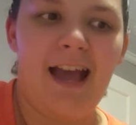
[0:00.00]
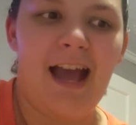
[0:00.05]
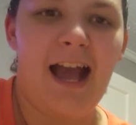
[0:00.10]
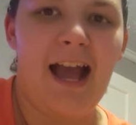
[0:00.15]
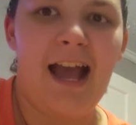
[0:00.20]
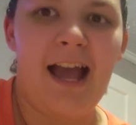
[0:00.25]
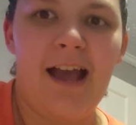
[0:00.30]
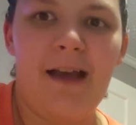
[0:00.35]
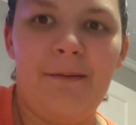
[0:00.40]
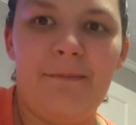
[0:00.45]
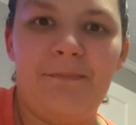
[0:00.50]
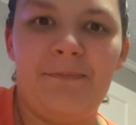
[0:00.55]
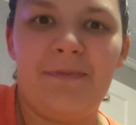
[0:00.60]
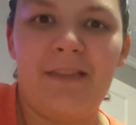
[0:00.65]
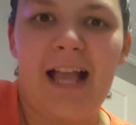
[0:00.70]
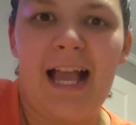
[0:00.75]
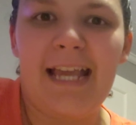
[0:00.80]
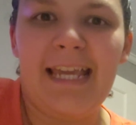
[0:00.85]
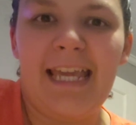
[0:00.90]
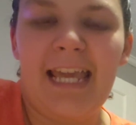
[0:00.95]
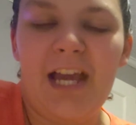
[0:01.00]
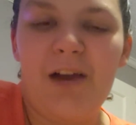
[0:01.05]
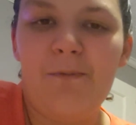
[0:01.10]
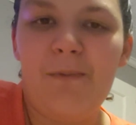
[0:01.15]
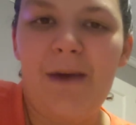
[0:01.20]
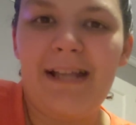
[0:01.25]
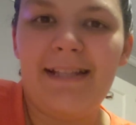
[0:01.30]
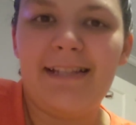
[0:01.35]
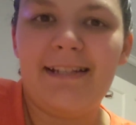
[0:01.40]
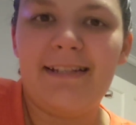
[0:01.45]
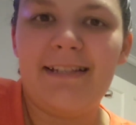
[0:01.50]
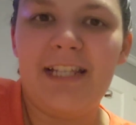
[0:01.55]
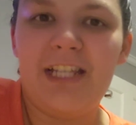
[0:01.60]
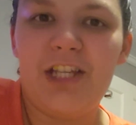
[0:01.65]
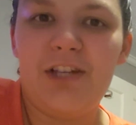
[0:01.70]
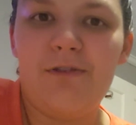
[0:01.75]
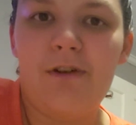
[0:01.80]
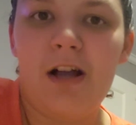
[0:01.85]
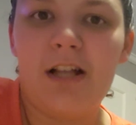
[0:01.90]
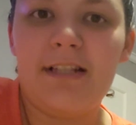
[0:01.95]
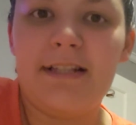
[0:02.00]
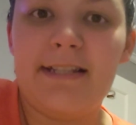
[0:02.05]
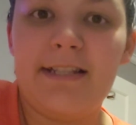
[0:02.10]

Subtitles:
I can't wait to see you on